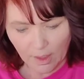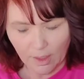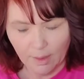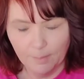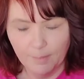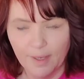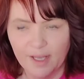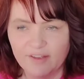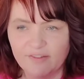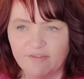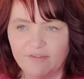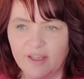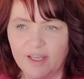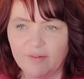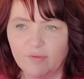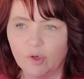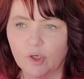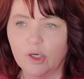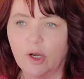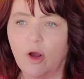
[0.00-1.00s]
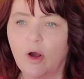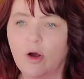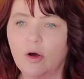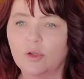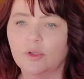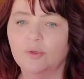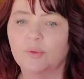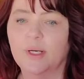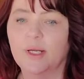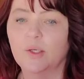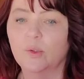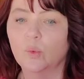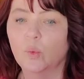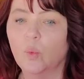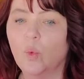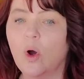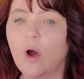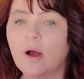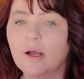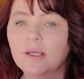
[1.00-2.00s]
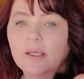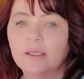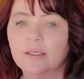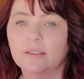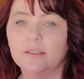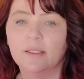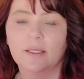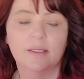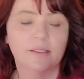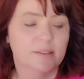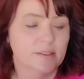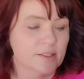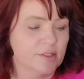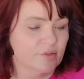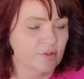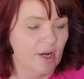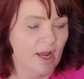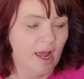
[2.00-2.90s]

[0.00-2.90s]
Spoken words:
My favorite all-around walking lens for